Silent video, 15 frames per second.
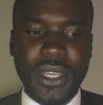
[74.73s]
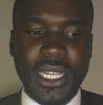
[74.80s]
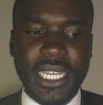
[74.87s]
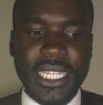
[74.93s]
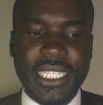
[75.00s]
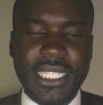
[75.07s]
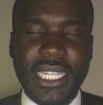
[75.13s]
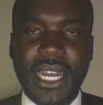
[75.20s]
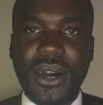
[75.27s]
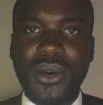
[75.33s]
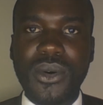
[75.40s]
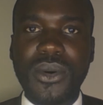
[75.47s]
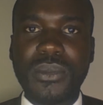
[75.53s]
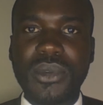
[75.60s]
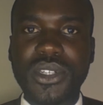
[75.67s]
Let's
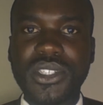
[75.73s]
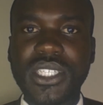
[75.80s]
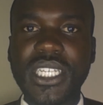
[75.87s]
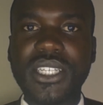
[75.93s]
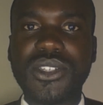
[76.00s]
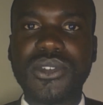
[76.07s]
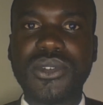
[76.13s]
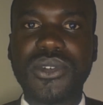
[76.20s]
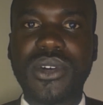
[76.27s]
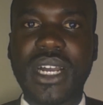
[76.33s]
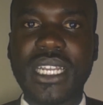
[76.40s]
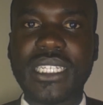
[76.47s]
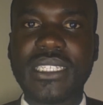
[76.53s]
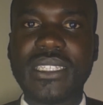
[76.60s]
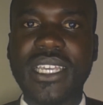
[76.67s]
now proceed to look
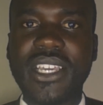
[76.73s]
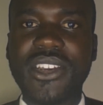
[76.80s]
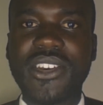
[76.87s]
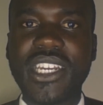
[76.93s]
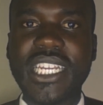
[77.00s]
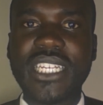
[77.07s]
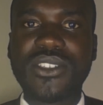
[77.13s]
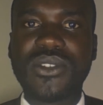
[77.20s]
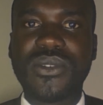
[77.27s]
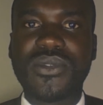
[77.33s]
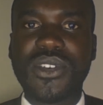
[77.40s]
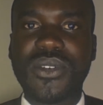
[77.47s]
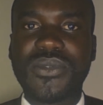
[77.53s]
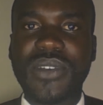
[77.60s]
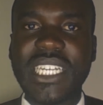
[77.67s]
at the ingredients of
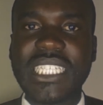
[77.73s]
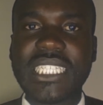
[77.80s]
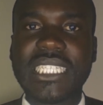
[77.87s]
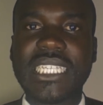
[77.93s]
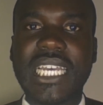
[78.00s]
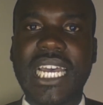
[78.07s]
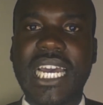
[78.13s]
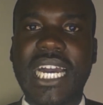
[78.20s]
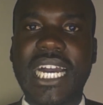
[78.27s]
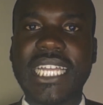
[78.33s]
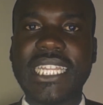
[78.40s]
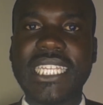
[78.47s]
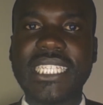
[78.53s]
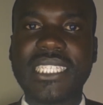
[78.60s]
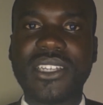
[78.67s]
the offense.
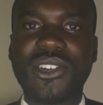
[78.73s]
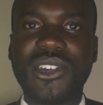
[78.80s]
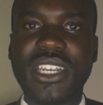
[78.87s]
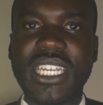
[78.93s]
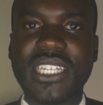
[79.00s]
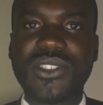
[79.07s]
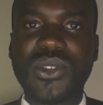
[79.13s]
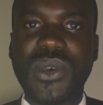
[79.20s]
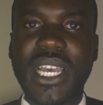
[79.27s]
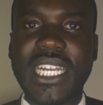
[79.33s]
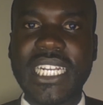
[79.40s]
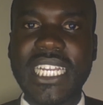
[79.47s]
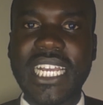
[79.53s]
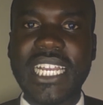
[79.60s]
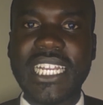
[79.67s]
And these ingredients were
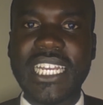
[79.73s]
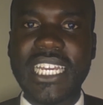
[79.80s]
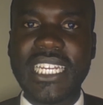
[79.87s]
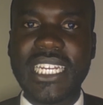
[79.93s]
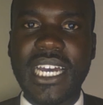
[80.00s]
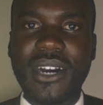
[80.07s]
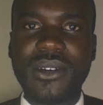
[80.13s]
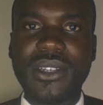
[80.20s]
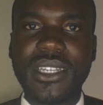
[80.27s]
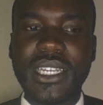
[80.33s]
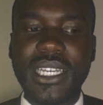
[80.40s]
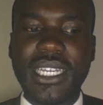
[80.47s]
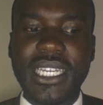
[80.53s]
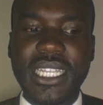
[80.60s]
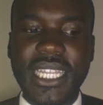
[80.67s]
clearly laid down
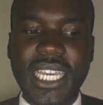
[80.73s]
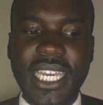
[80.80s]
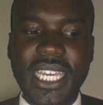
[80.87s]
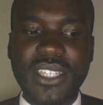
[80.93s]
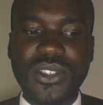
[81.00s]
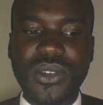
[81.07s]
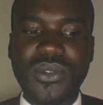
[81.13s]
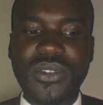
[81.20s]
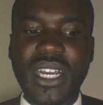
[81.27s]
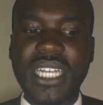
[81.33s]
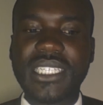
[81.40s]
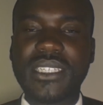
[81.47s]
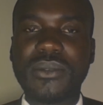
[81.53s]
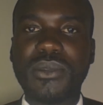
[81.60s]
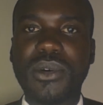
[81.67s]
in the case of
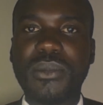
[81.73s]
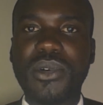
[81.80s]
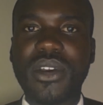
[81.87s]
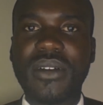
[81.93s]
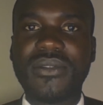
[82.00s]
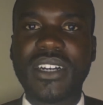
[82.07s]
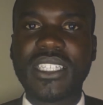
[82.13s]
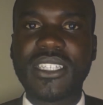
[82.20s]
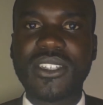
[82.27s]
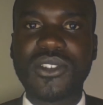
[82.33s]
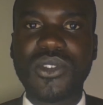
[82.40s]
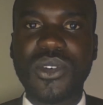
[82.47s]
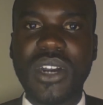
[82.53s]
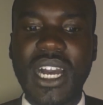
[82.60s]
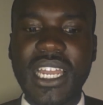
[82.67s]
Kasim Obura versus
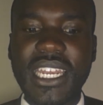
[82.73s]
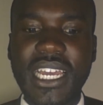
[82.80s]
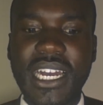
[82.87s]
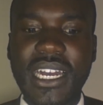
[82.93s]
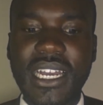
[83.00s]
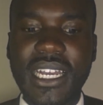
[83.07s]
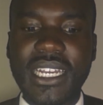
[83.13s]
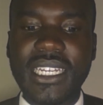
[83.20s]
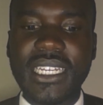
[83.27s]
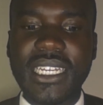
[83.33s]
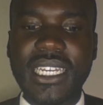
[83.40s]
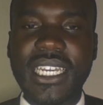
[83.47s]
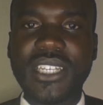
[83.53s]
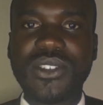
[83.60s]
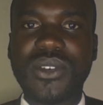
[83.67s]
Uganda, a
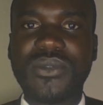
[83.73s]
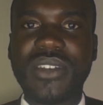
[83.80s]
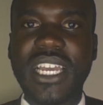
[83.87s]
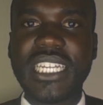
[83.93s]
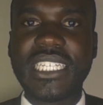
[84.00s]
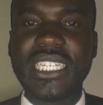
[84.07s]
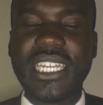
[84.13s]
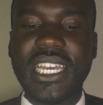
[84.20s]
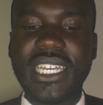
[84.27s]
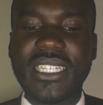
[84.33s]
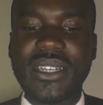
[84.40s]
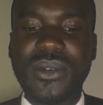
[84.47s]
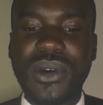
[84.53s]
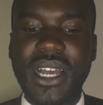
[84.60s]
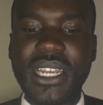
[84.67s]
case of
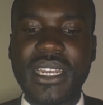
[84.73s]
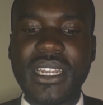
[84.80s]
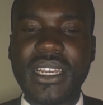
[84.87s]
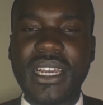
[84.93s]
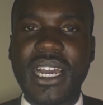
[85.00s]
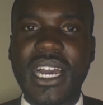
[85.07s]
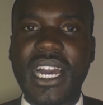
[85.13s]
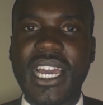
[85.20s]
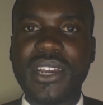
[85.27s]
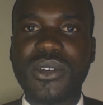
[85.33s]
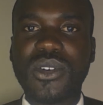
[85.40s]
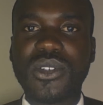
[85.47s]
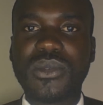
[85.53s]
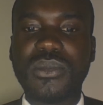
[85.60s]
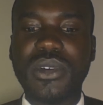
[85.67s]
1981, High
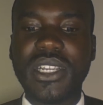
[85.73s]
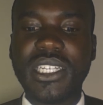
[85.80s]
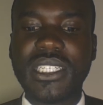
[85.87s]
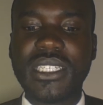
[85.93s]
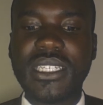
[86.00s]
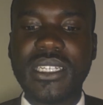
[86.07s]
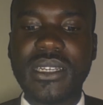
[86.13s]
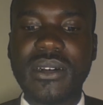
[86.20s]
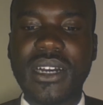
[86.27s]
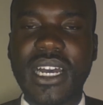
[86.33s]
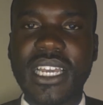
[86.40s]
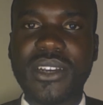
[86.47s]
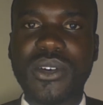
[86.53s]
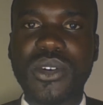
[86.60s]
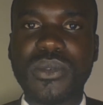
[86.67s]
Court
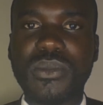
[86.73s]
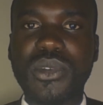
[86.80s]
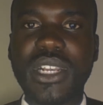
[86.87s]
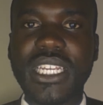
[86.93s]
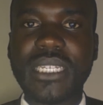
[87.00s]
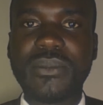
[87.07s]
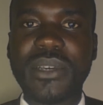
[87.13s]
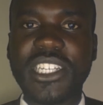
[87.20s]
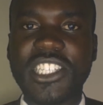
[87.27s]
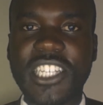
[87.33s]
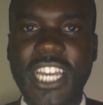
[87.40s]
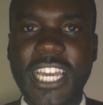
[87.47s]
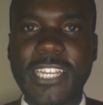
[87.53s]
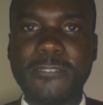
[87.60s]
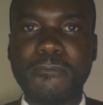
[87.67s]
Bullet, page
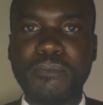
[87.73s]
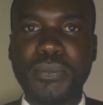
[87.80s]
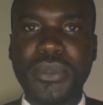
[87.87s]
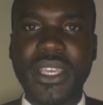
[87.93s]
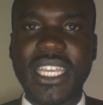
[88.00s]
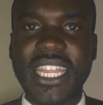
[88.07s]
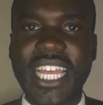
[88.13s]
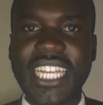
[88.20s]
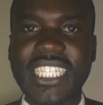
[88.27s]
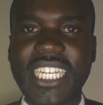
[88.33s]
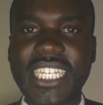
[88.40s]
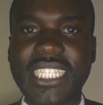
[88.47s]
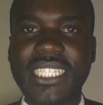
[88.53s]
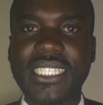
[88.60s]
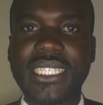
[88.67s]
9. In that
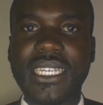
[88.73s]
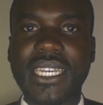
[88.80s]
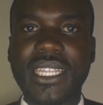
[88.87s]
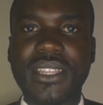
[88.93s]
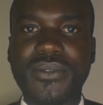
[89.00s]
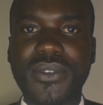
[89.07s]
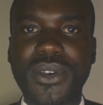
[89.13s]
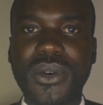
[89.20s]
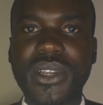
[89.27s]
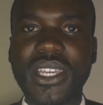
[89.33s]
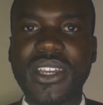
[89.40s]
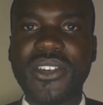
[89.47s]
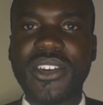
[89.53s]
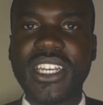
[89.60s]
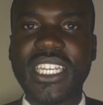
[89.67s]
case, the following
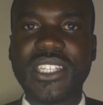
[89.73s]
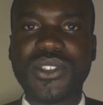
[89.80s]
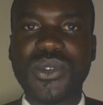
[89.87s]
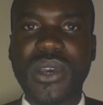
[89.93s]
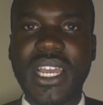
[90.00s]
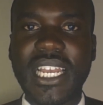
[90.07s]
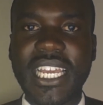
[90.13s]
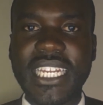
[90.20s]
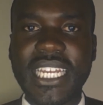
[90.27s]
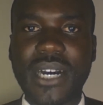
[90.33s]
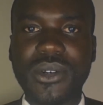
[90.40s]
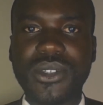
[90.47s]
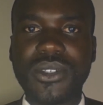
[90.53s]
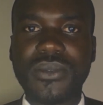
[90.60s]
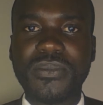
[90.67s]
ingredients were laid
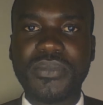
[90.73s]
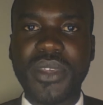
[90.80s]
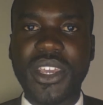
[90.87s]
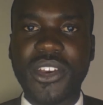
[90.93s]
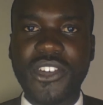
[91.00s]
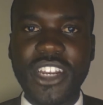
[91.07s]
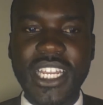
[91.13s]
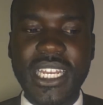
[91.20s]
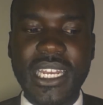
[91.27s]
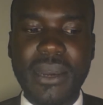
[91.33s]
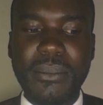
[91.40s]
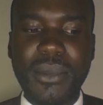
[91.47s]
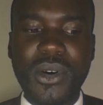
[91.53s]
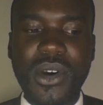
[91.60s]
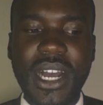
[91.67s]
out. Ingredient
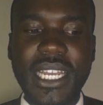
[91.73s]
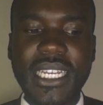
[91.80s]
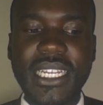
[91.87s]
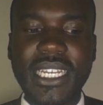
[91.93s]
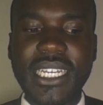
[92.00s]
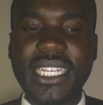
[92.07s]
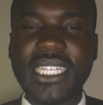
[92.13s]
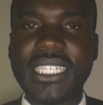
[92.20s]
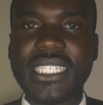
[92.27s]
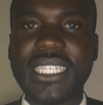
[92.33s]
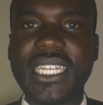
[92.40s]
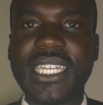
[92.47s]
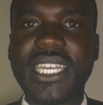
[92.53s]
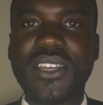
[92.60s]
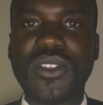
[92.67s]
number one is
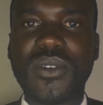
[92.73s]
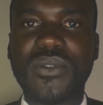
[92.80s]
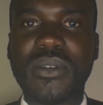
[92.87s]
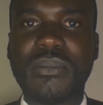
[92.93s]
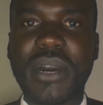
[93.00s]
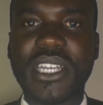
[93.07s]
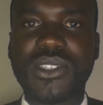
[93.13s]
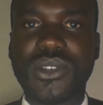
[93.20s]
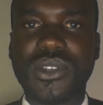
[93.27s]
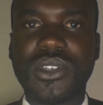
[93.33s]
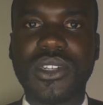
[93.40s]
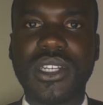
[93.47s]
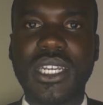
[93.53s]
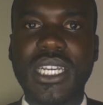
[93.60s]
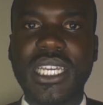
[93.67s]
the death of a
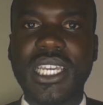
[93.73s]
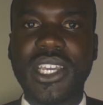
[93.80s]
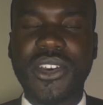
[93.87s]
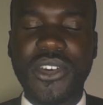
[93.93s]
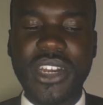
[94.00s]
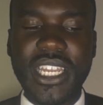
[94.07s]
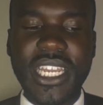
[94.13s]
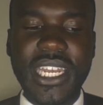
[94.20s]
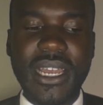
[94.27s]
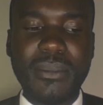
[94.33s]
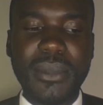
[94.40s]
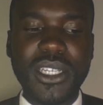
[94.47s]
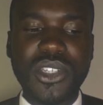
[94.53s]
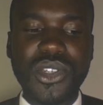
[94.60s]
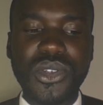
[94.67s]
person. Ingredient
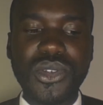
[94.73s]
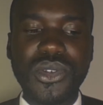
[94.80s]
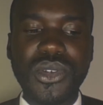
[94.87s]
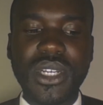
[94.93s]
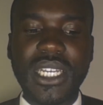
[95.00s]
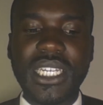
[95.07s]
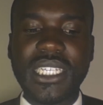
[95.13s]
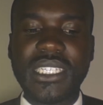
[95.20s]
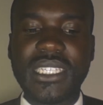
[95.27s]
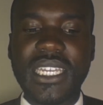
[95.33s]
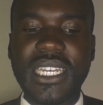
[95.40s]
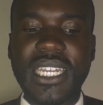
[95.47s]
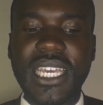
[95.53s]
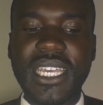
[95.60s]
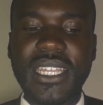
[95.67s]
number two is
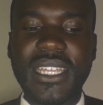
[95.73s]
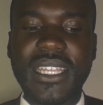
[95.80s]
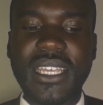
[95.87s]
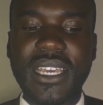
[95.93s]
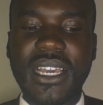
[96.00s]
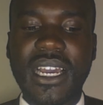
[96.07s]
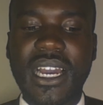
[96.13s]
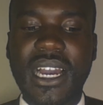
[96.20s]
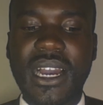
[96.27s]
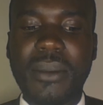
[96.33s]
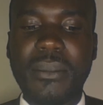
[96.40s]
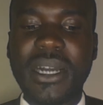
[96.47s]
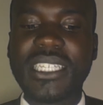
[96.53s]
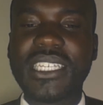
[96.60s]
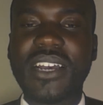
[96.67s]
the death
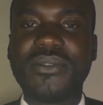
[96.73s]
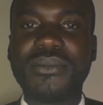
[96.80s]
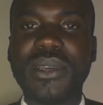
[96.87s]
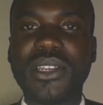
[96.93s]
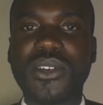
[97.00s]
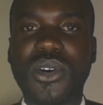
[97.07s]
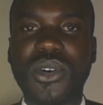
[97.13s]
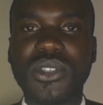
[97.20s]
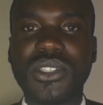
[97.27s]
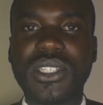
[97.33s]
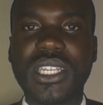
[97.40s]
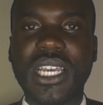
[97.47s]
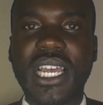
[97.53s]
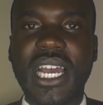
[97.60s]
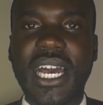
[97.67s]
must have been
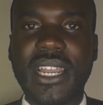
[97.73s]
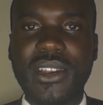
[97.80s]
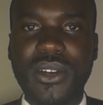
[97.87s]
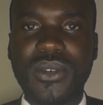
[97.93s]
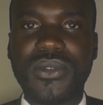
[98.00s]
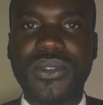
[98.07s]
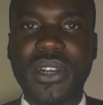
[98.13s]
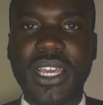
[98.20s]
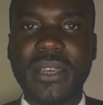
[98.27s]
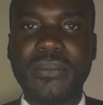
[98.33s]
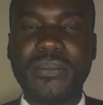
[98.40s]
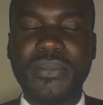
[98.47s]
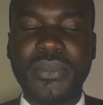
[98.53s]
caused unlawfully.